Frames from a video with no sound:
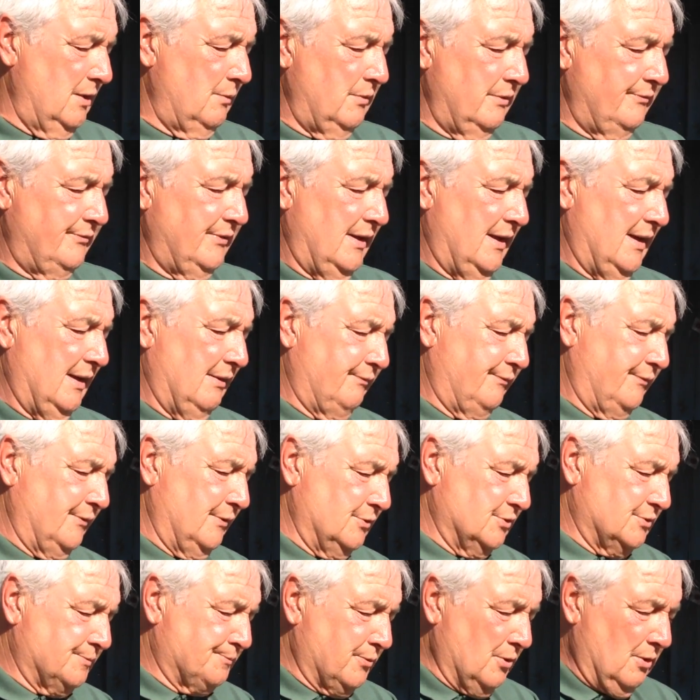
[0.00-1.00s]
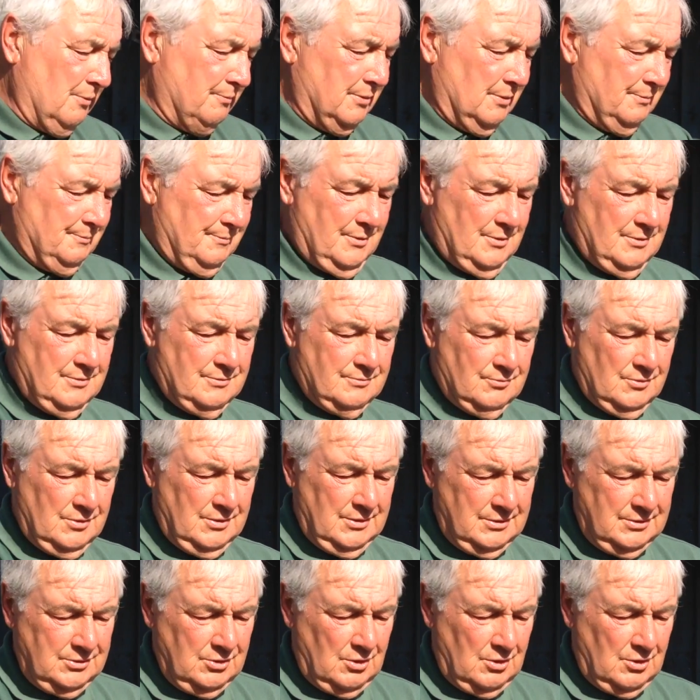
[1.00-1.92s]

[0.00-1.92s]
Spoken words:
we've hit our first problem, right?